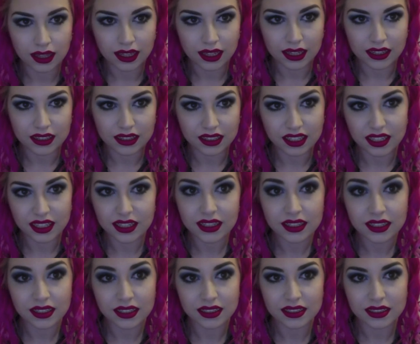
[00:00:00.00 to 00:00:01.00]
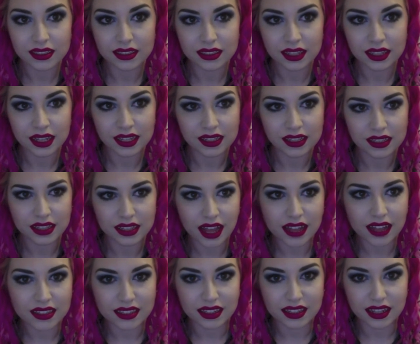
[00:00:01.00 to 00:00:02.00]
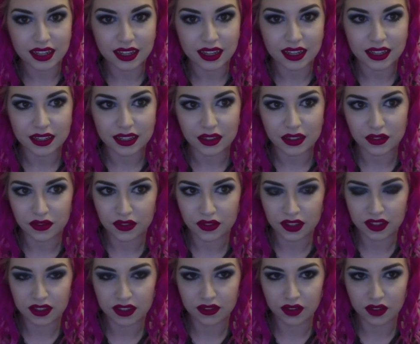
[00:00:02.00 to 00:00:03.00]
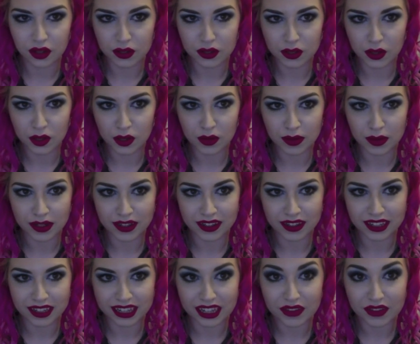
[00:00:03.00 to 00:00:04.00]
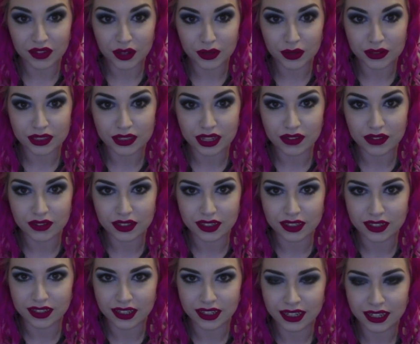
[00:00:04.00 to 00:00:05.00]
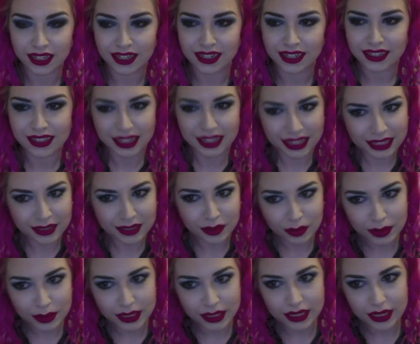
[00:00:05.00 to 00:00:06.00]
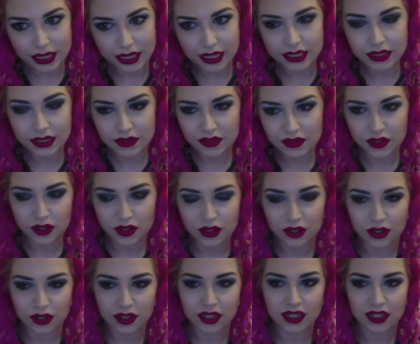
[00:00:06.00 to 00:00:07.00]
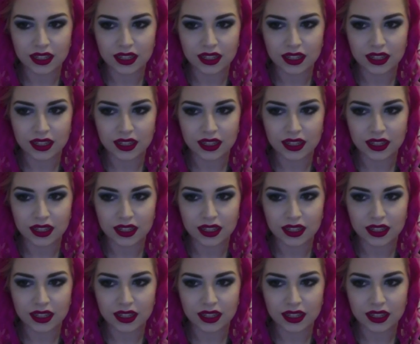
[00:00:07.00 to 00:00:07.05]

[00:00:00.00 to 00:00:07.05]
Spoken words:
It is Saturday, the 5th of October, 11:07, and it's a little bit late for